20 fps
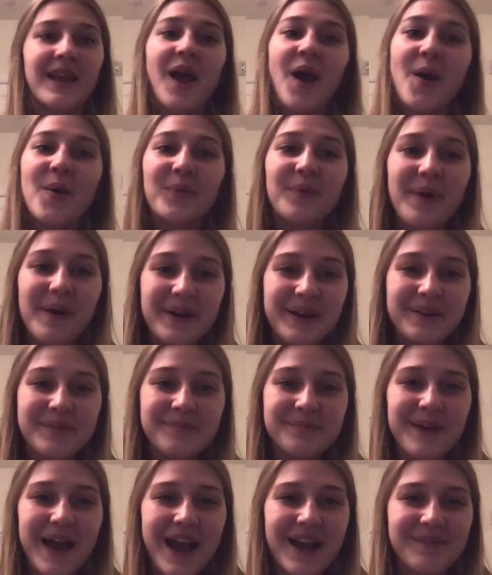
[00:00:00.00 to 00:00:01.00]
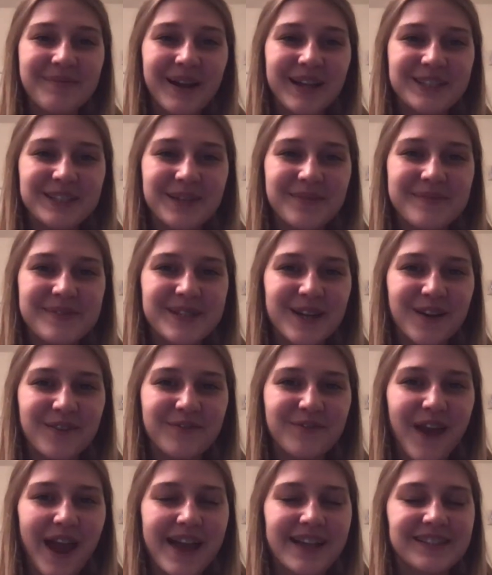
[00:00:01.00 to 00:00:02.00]
Welcome back, my Jumpstart
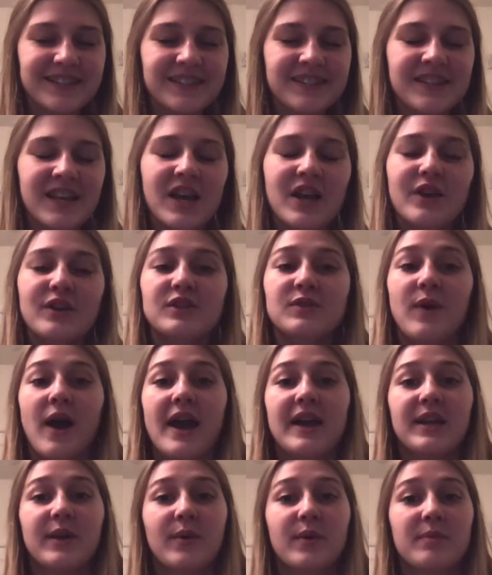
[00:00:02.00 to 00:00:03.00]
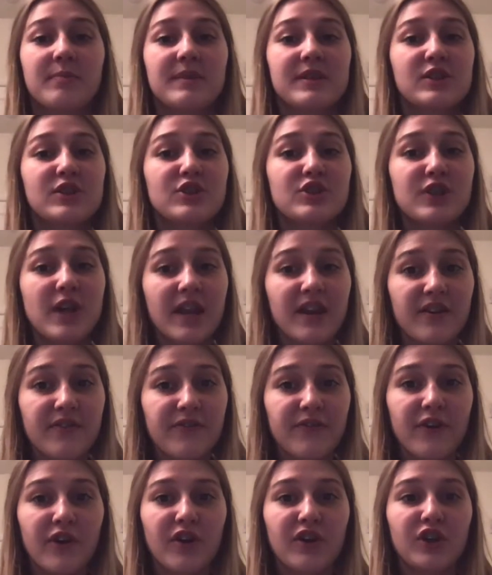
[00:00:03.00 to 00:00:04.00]
friends. So I know with Miss
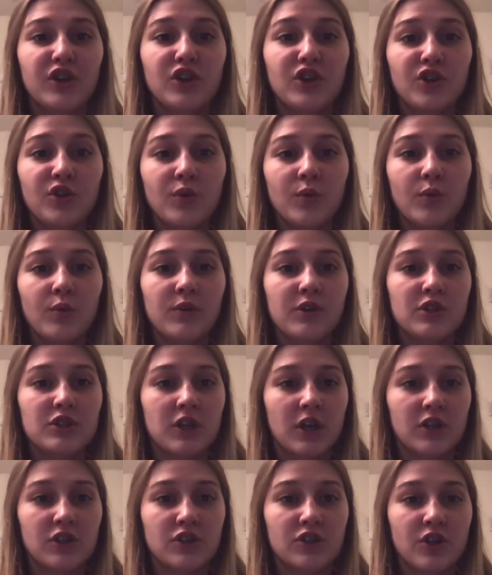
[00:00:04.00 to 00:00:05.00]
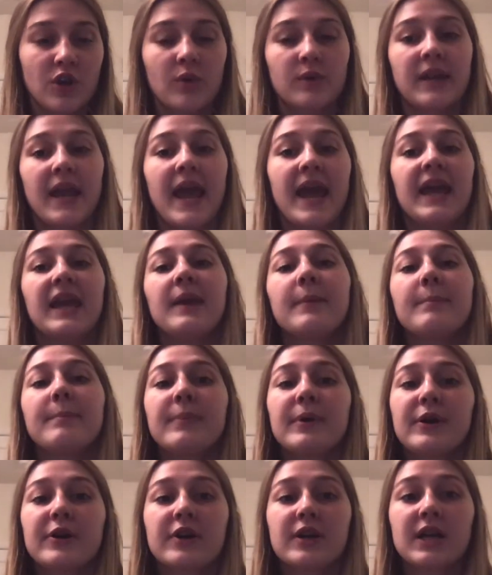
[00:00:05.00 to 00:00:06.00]
Jennifer, you were just showed a
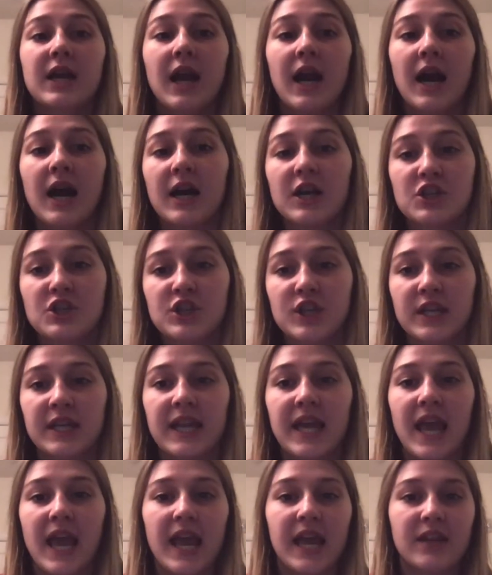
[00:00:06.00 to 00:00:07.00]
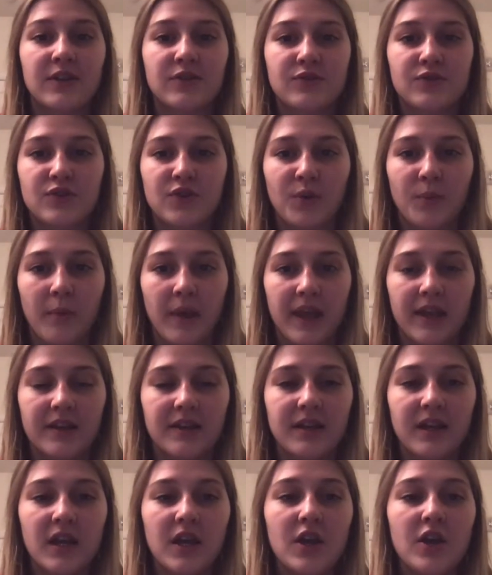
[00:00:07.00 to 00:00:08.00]
percussion instrument.
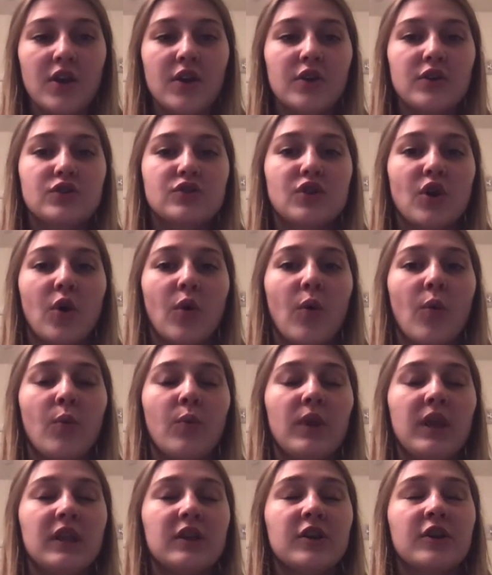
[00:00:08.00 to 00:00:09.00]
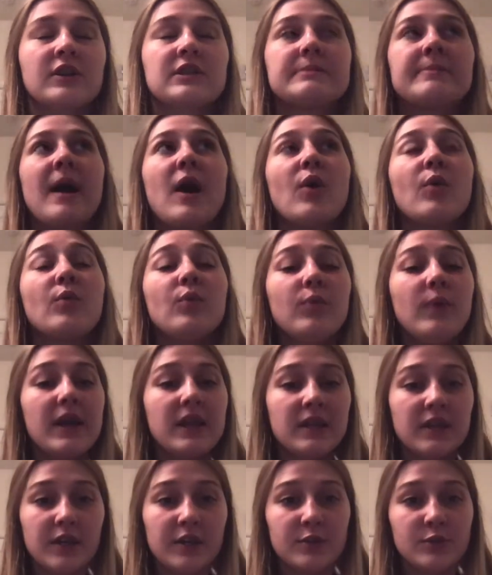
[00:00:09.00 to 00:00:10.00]
So we learned about
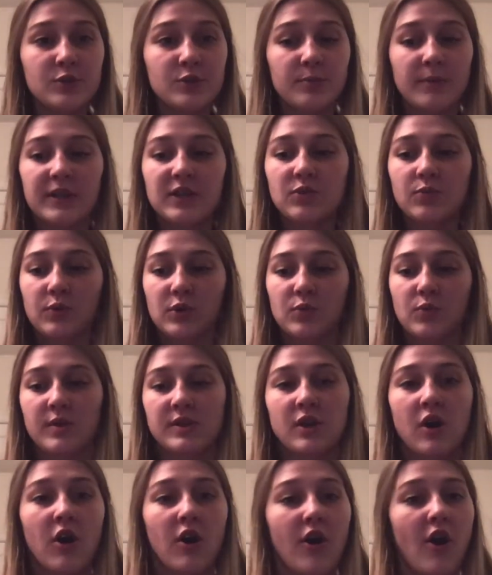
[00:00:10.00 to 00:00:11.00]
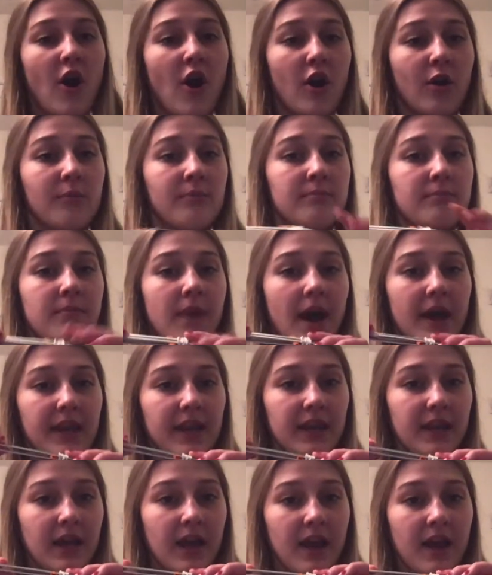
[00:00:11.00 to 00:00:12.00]
wind instruments, which was our
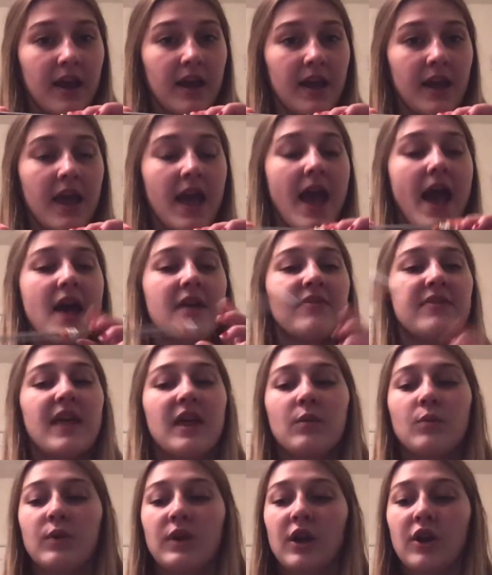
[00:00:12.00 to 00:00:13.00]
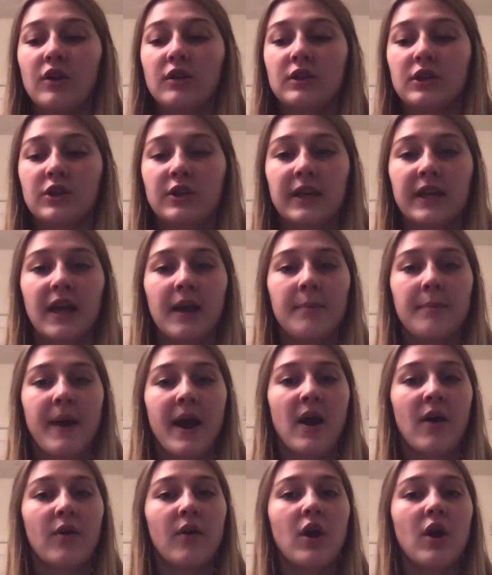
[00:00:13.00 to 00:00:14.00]
harmonica, and then we are learning
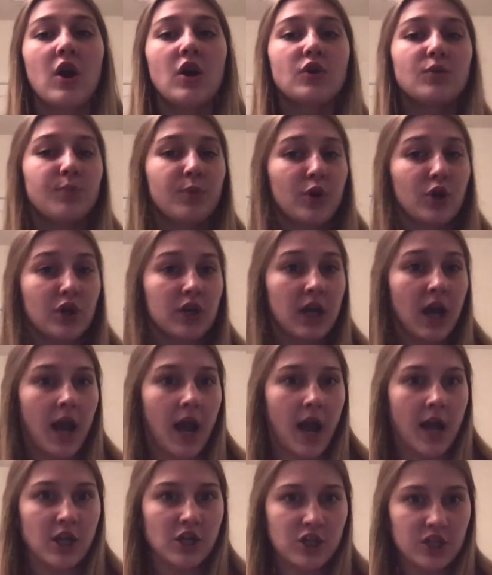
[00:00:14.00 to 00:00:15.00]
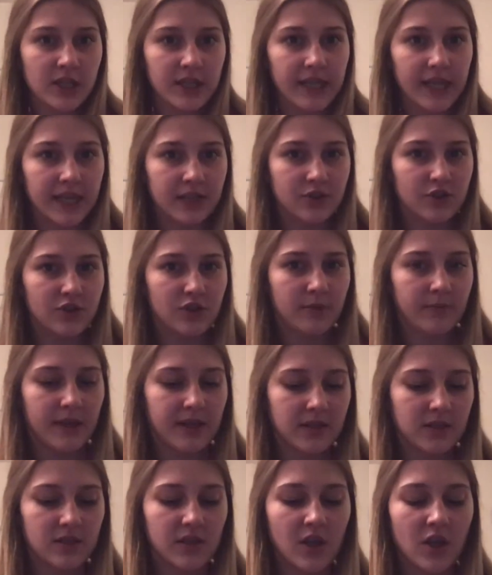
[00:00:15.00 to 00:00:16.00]
about percussion
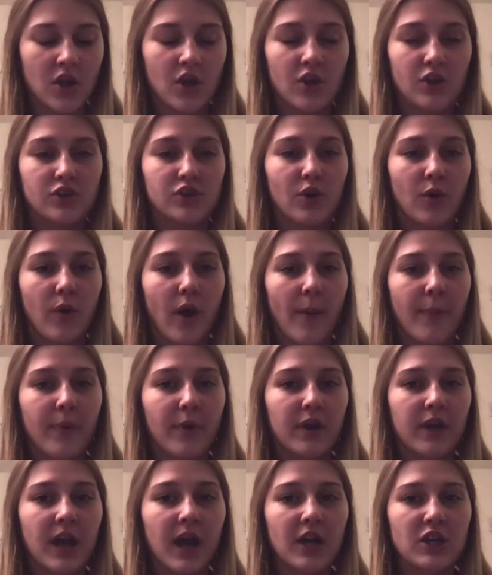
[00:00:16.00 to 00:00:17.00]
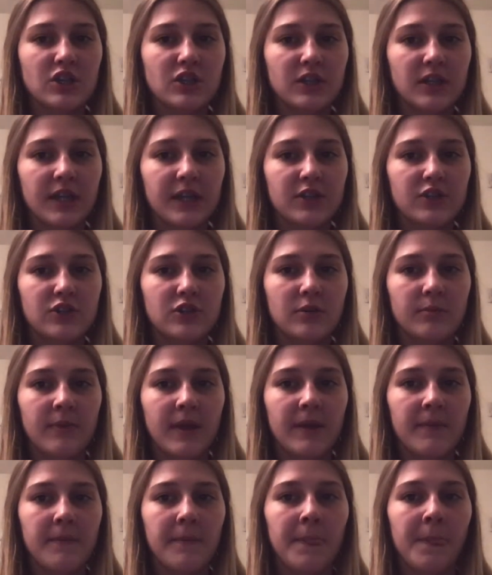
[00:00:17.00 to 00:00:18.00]
instruments. So a percussion
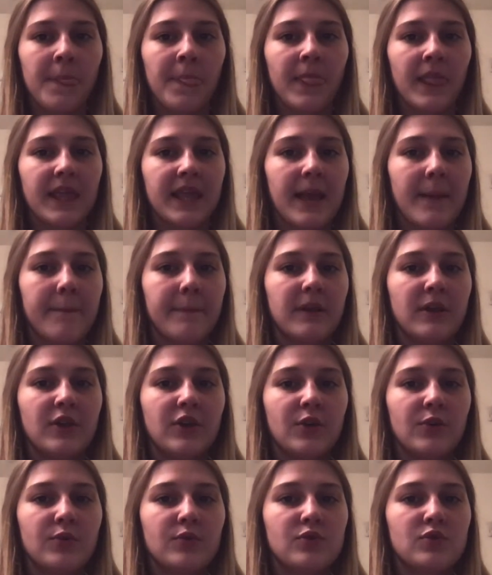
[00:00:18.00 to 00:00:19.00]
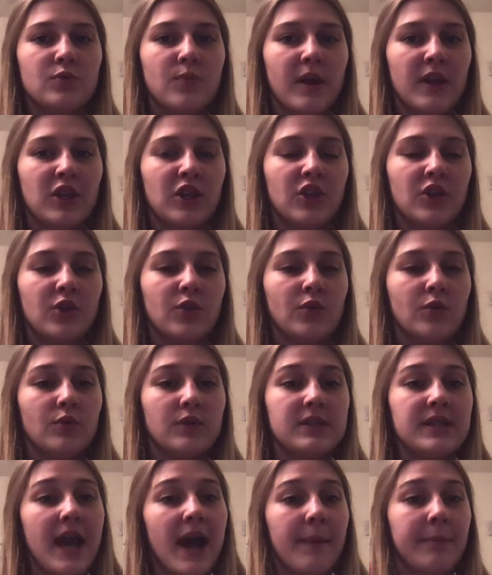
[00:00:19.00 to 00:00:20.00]
instrument can be used when you
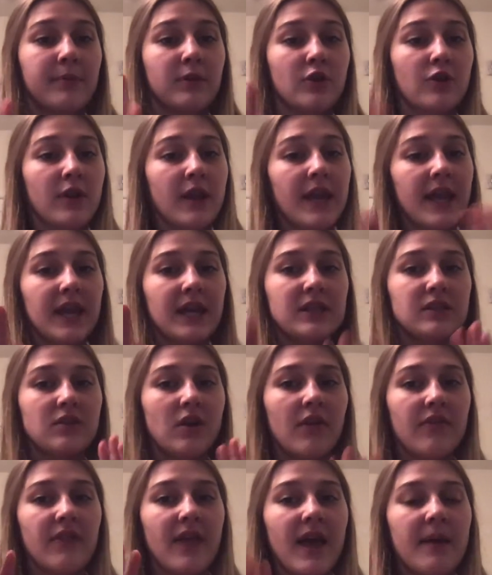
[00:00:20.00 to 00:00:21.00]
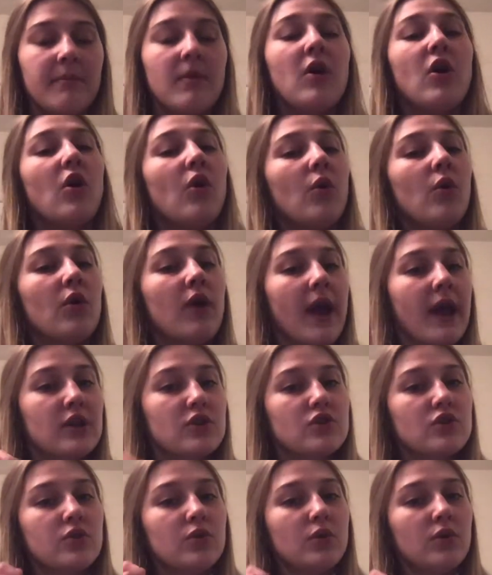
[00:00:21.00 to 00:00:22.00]
tap your hand on them or a
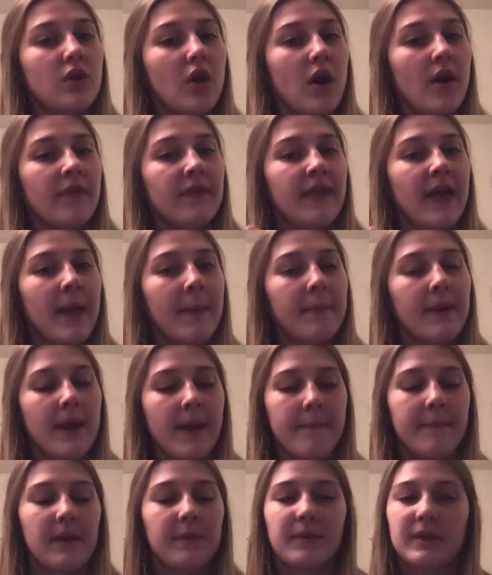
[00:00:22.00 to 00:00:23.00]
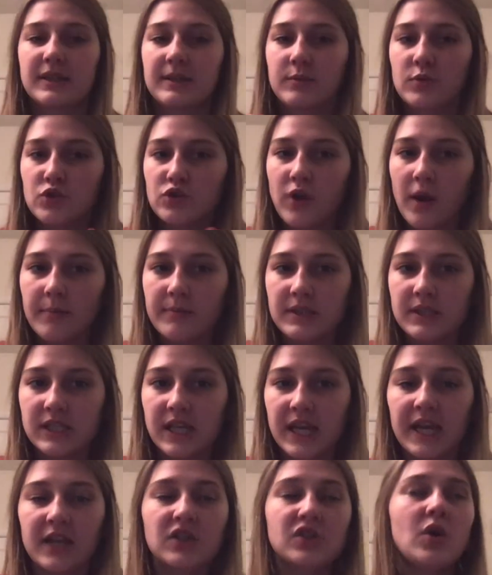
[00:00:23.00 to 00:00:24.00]
tool on them, maybe some
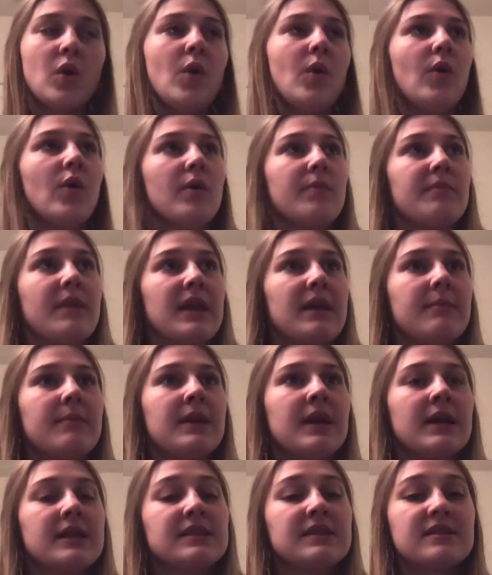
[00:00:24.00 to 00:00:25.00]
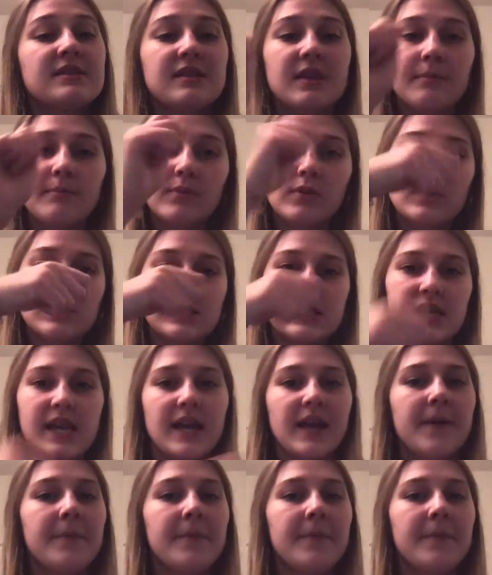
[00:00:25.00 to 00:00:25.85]
drumsticks or maybe a cymbal stick,